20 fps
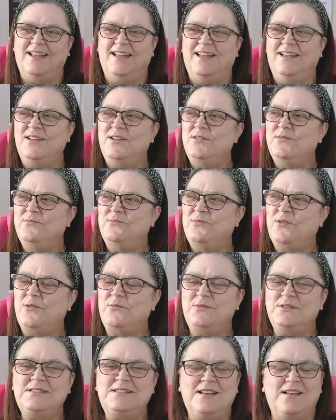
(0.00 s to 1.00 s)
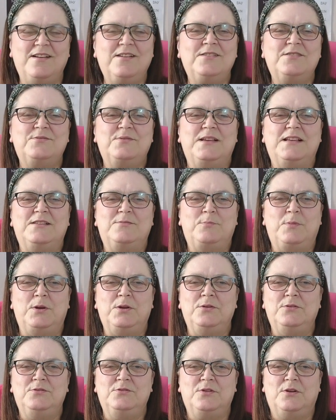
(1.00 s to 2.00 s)
What was last week's
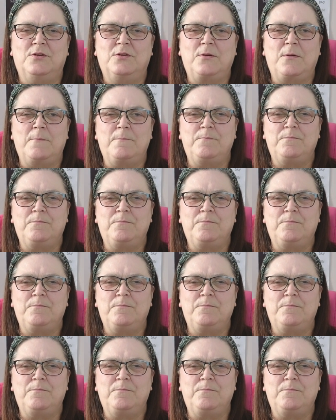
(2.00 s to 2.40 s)
balloon dog?